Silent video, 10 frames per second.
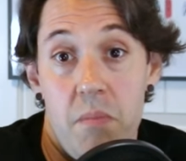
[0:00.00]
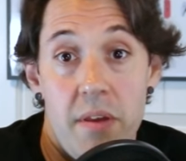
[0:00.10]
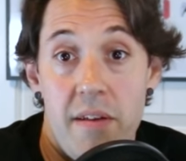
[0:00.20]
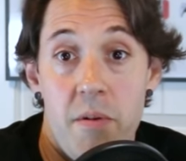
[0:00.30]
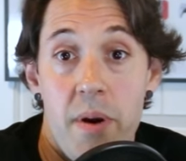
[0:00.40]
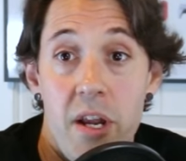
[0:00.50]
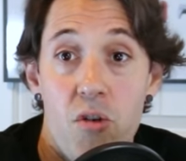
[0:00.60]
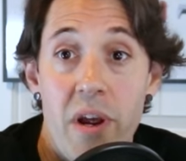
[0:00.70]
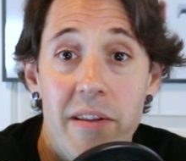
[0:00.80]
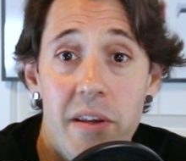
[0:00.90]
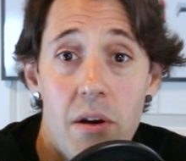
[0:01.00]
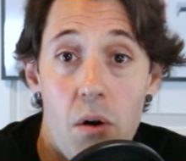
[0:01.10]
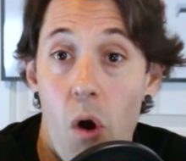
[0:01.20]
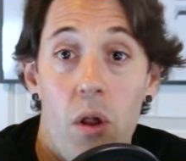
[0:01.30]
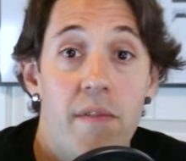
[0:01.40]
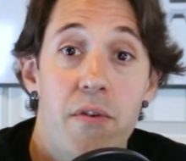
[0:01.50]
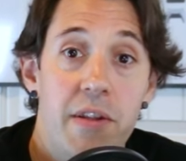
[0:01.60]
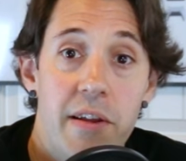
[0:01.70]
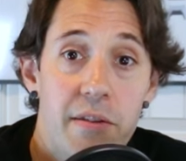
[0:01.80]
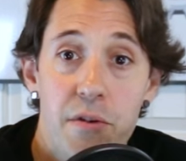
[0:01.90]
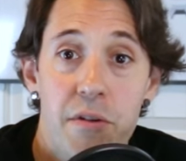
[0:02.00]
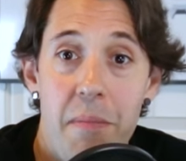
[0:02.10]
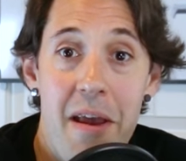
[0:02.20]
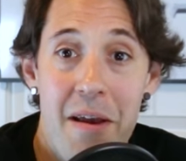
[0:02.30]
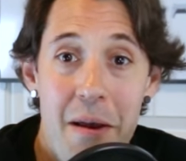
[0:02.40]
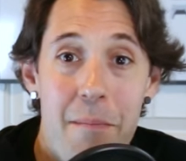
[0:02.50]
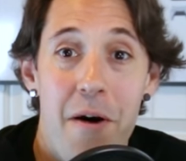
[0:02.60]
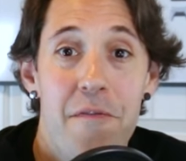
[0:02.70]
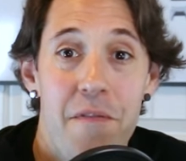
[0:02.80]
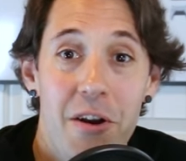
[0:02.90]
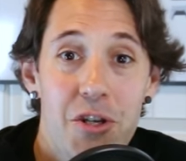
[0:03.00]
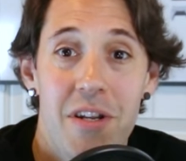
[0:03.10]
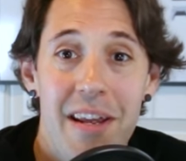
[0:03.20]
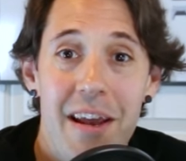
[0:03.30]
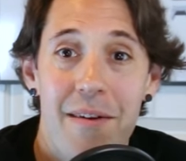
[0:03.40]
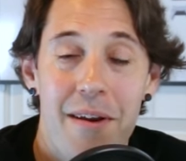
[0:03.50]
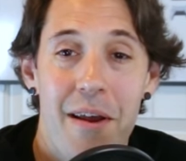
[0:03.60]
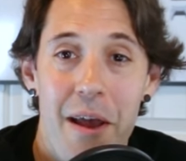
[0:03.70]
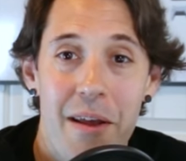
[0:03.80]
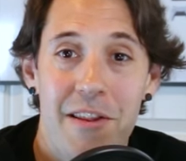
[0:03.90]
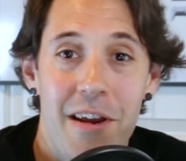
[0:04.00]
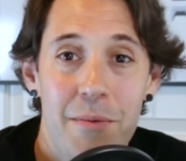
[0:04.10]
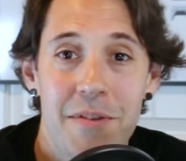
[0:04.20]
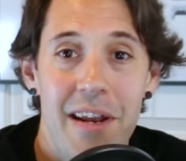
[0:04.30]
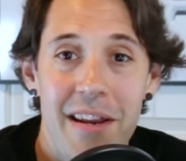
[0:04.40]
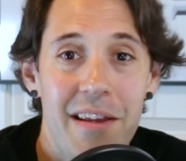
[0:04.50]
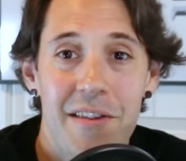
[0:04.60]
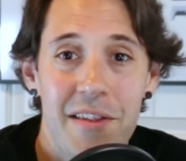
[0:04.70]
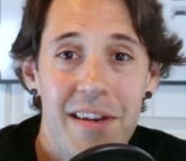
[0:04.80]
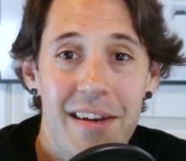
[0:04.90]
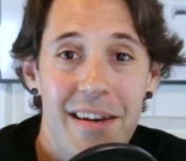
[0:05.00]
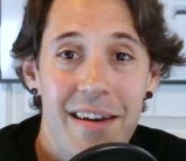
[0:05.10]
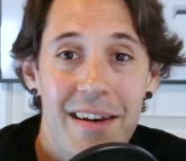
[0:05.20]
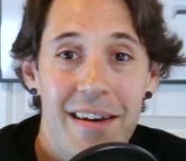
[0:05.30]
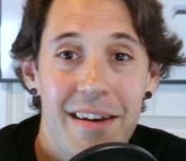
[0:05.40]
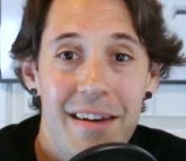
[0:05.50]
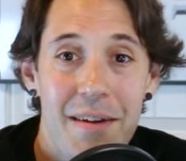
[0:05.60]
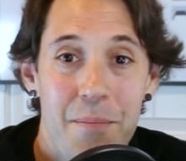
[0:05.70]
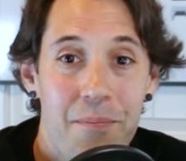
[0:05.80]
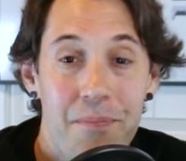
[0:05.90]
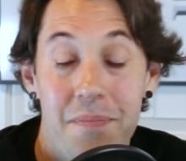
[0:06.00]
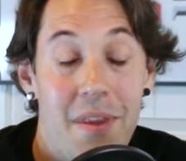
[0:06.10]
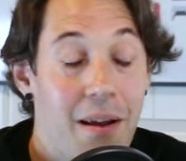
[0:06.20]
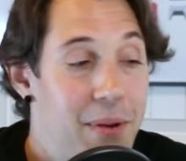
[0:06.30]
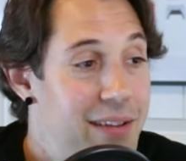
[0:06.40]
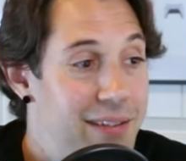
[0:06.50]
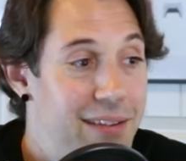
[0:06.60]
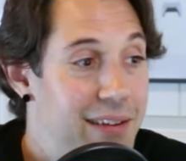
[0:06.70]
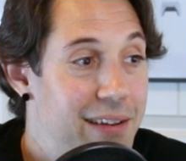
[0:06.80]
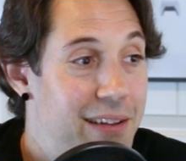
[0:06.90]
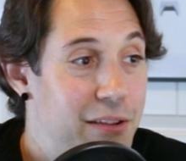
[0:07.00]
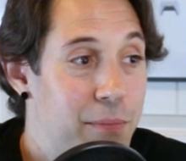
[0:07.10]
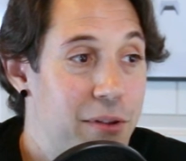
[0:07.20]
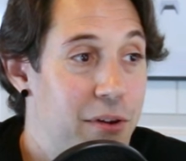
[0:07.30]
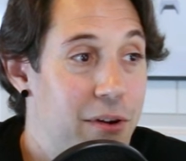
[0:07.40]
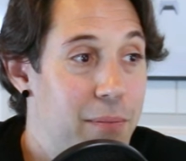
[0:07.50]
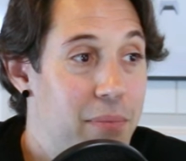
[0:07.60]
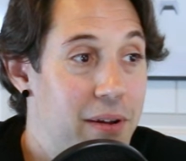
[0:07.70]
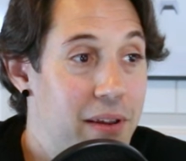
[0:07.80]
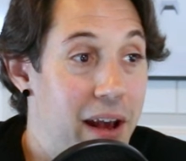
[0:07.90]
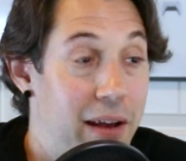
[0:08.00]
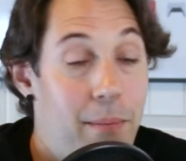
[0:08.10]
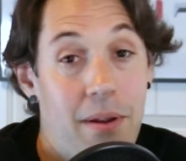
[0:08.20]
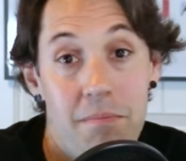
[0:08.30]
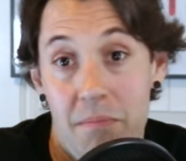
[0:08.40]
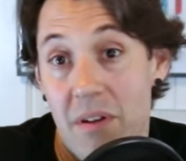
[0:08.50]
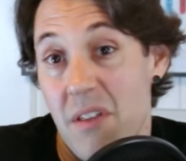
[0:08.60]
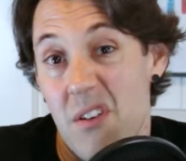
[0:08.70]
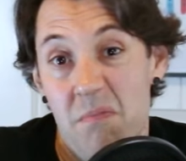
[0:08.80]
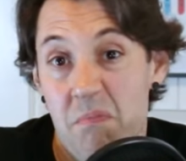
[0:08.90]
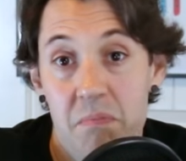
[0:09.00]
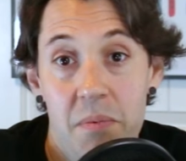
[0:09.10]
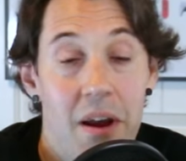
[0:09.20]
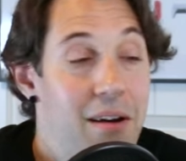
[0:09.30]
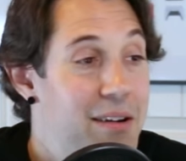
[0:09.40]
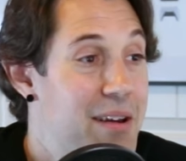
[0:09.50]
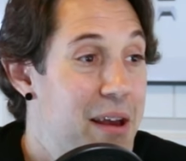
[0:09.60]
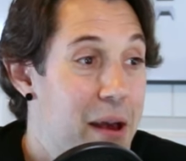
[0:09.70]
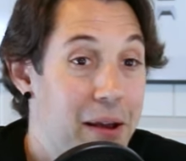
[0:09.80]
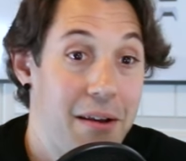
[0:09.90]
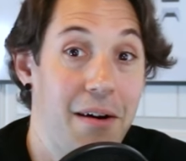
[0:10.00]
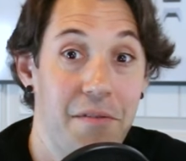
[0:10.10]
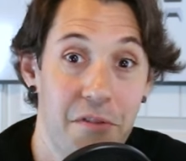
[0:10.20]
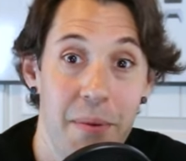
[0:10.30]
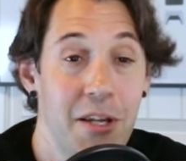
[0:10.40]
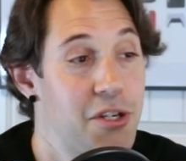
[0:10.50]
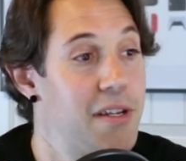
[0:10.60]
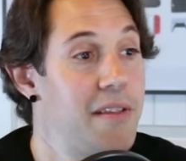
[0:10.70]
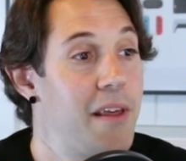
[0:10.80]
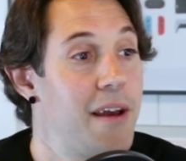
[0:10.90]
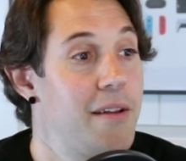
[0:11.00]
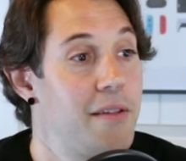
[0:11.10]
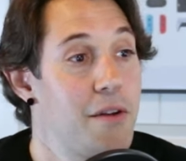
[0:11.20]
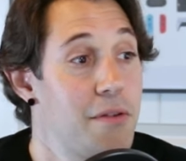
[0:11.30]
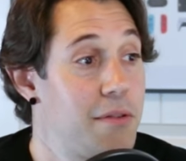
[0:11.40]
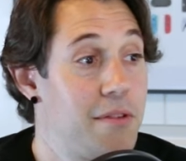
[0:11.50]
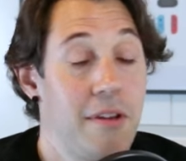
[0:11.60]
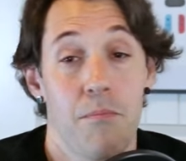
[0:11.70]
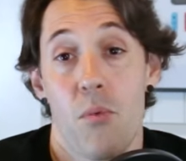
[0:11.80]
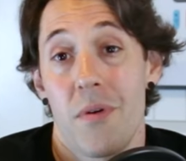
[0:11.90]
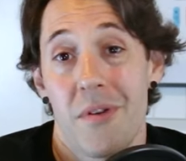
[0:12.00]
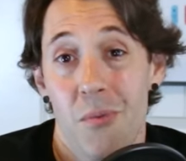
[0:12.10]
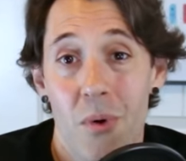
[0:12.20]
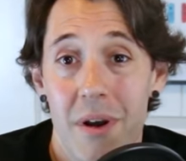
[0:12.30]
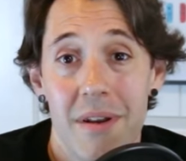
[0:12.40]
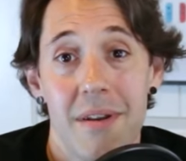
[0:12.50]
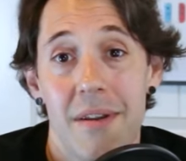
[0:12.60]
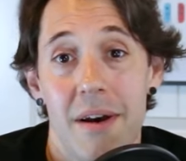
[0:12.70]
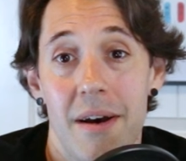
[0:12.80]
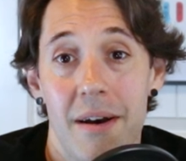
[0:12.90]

Is everybody crazy? Are all of our sensors malfunctioning simultaneously? I mean, it's absurd. But yeah, I mean, another confirmation that there's more than one